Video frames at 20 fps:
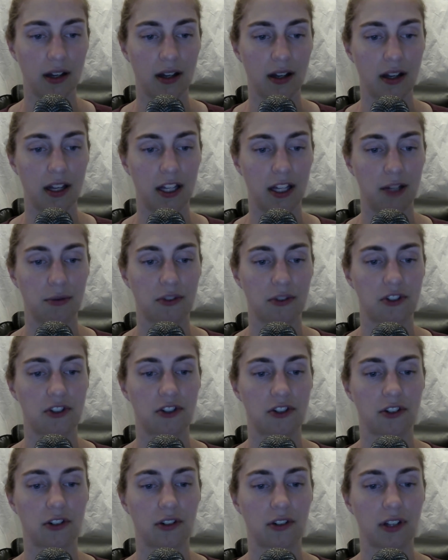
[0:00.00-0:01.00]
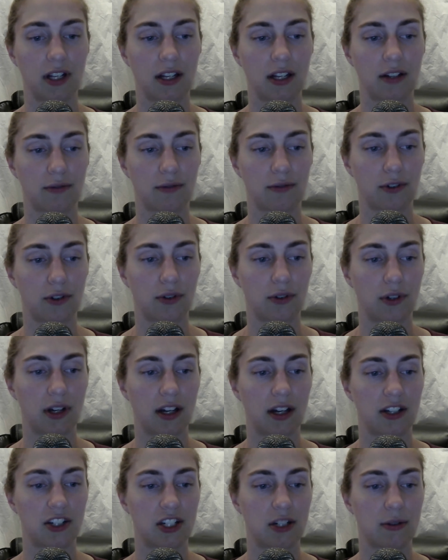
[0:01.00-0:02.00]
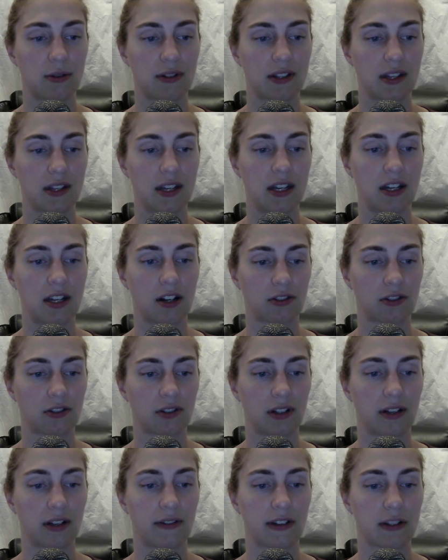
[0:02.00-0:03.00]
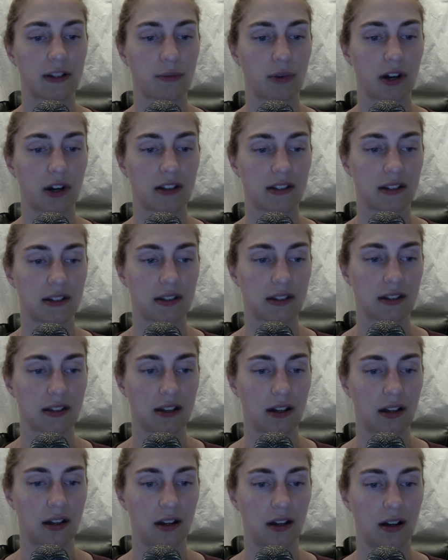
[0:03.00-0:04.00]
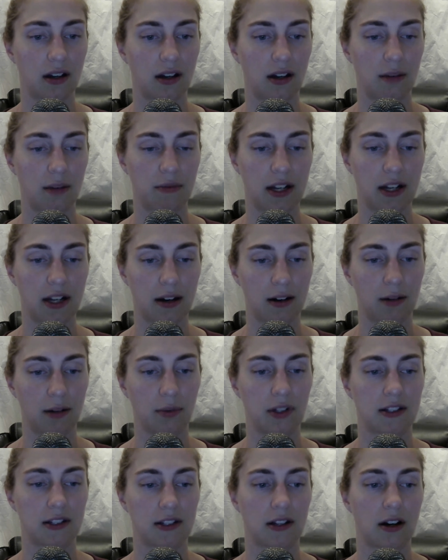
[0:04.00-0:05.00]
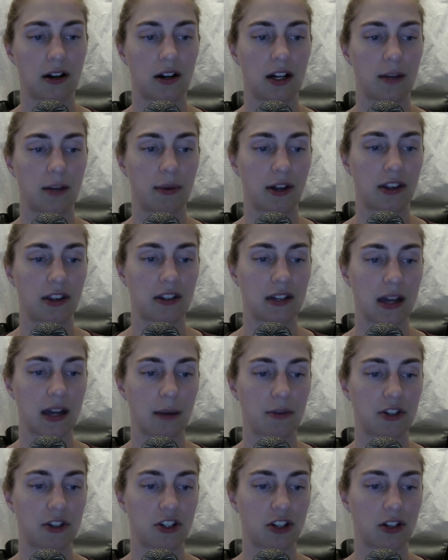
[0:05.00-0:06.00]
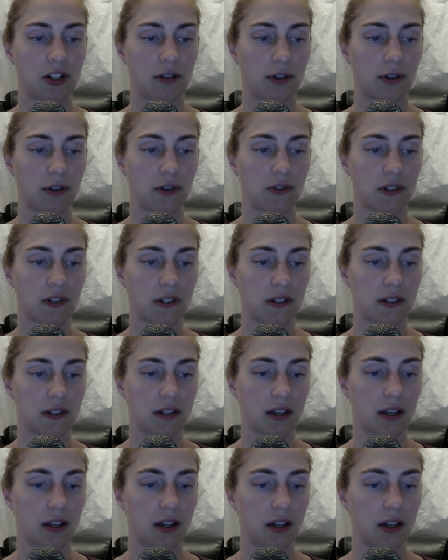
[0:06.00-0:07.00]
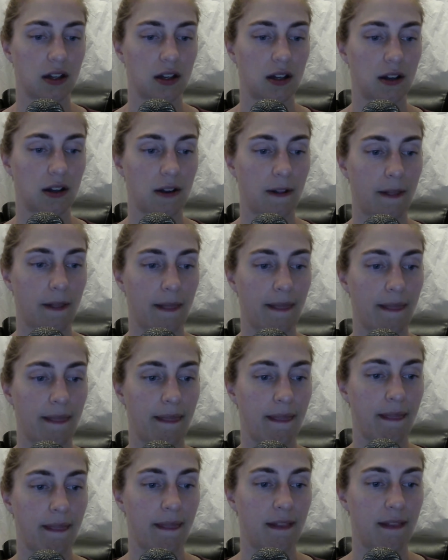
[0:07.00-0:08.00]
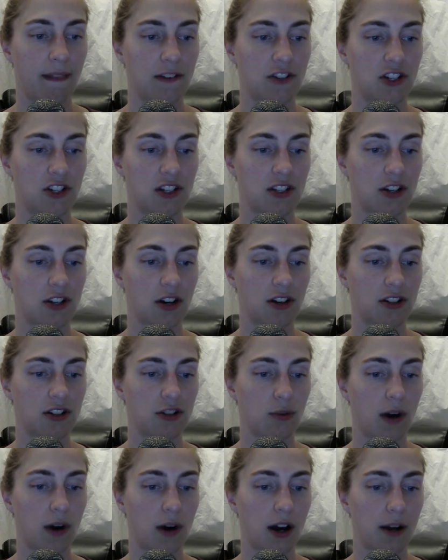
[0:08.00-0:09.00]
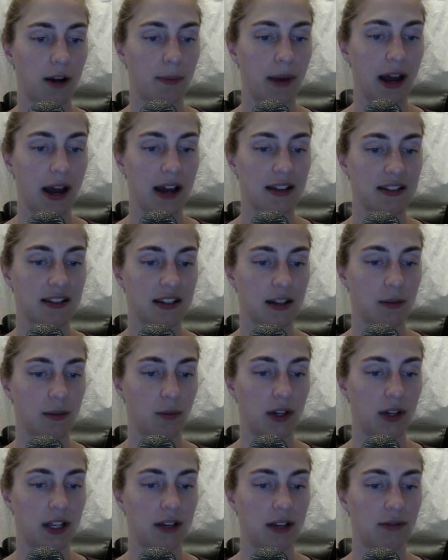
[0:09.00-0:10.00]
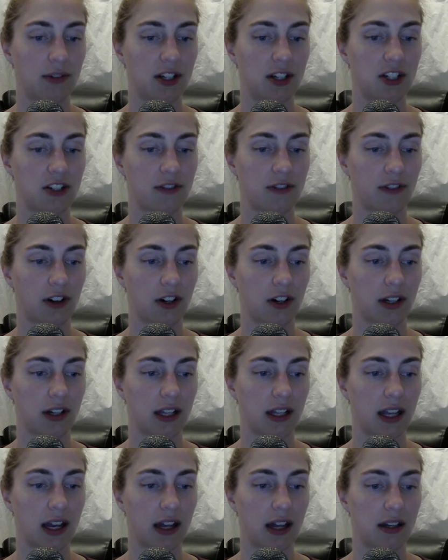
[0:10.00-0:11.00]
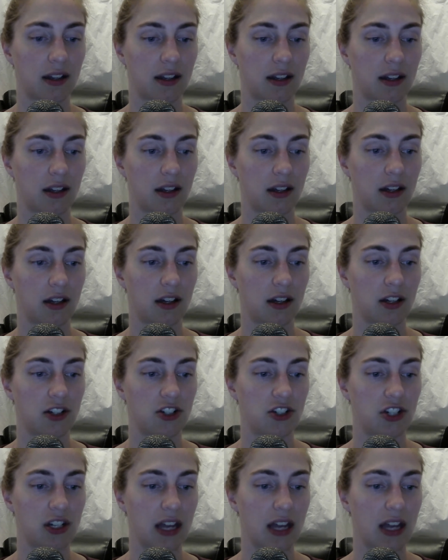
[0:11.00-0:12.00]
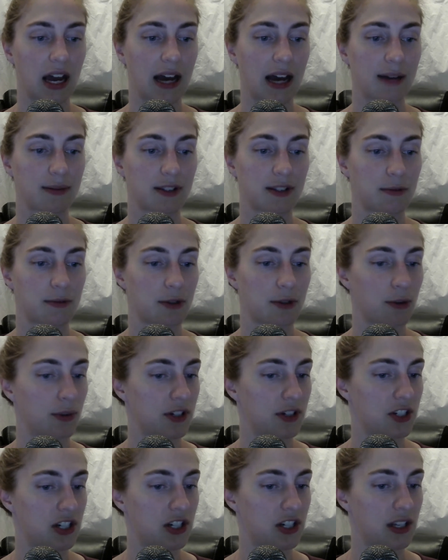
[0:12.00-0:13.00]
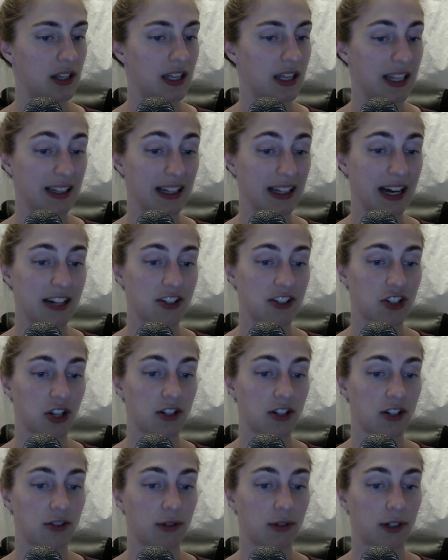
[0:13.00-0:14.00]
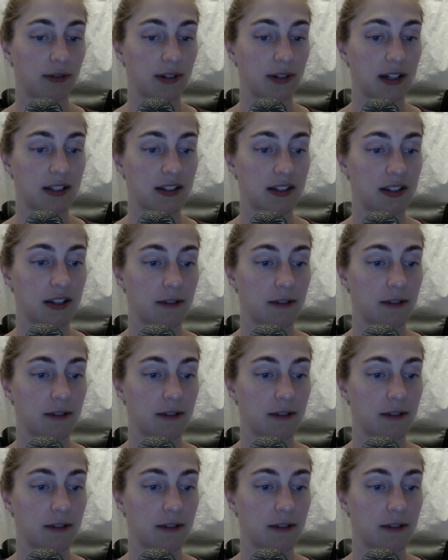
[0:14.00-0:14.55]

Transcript: He was surly and rude, and she was eager to leave his presence. I'm terribly sorry about the damage to your roses. She started to walk past him when he reached for her again. She gasped when she, he latched onto her wrist.